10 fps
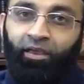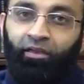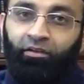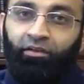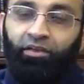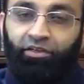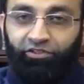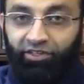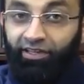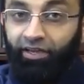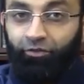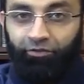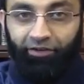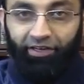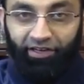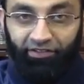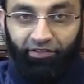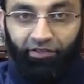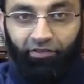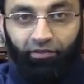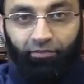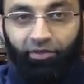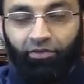And initially I was very hesitant